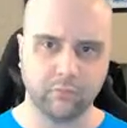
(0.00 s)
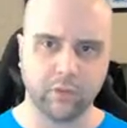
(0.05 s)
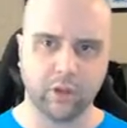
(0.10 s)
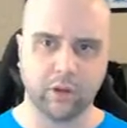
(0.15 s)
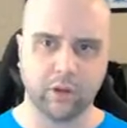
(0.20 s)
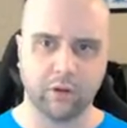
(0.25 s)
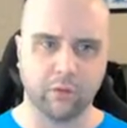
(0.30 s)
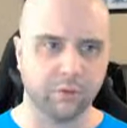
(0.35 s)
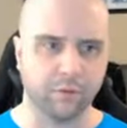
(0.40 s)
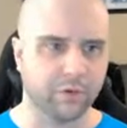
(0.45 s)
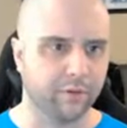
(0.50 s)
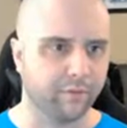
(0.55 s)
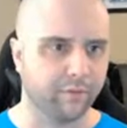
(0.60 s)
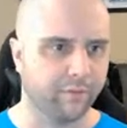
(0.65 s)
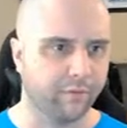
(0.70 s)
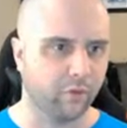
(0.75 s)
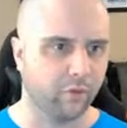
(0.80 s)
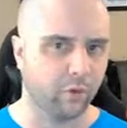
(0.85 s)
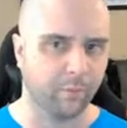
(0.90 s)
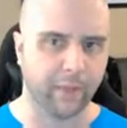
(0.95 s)
go into
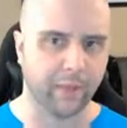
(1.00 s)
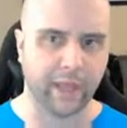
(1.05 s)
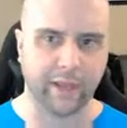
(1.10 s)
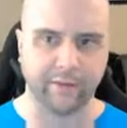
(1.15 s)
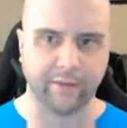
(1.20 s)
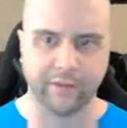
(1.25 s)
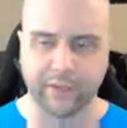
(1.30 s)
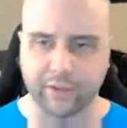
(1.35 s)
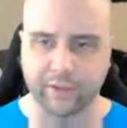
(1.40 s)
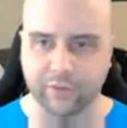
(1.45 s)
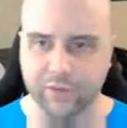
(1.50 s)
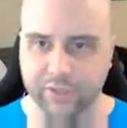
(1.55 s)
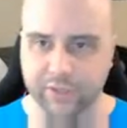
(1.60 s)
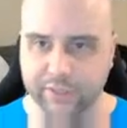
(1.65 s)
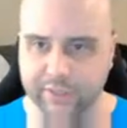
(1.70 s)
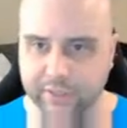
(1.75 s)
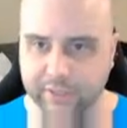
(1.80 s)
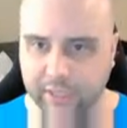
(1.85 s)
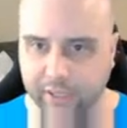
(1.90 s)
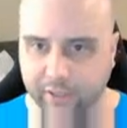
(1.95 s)
format and
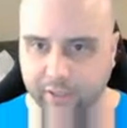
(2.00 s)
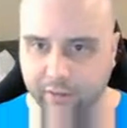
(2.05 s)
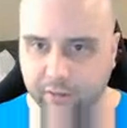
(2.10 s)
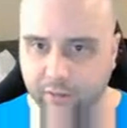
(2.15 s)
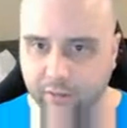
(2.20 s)
just like,